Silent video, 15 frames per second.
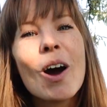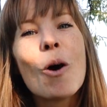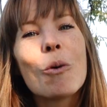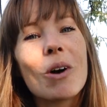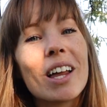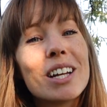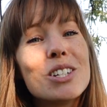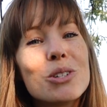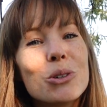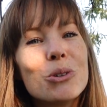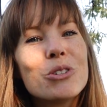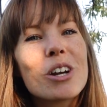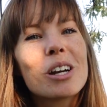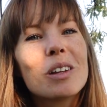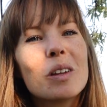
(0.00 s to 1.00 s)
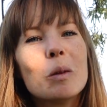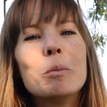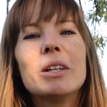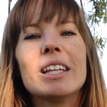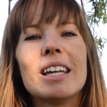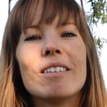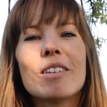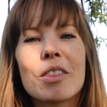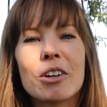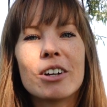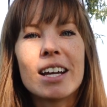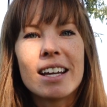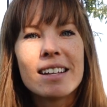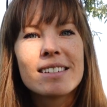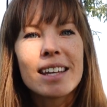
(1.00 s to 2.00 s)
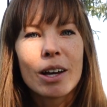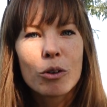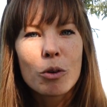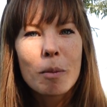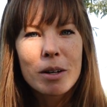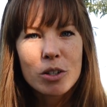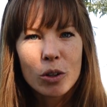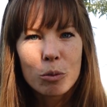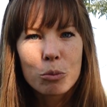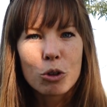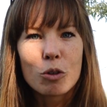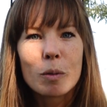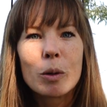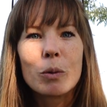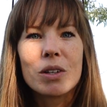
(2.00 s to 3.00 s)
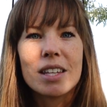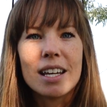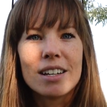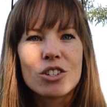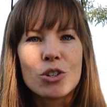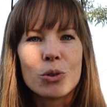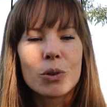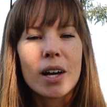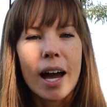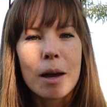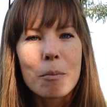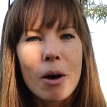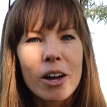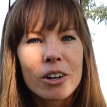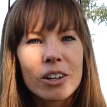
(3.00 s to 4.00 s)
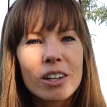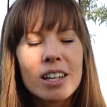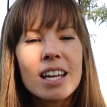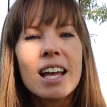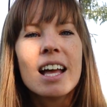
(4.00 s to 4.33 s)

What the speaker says: While I do genuinely believe that there is incremental improvement with each new kite model,